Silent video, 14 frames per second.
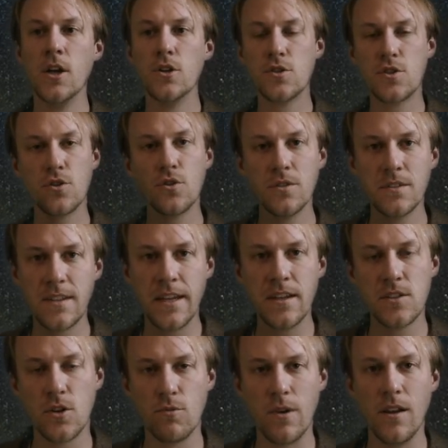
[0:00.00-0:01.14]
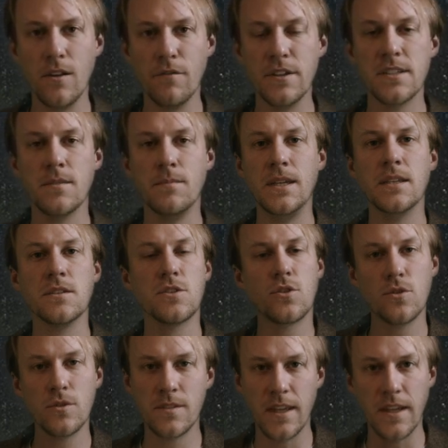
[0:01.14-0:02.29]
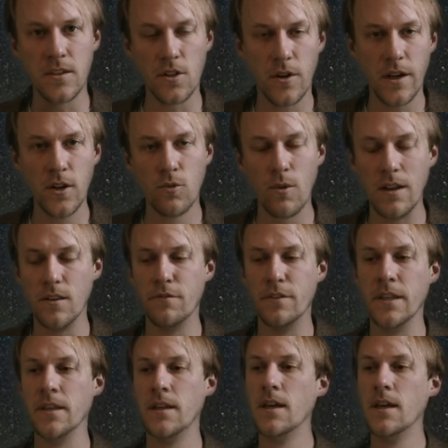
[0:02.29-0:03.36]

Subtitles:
certain things are relevant to me and certain things are irrelevant.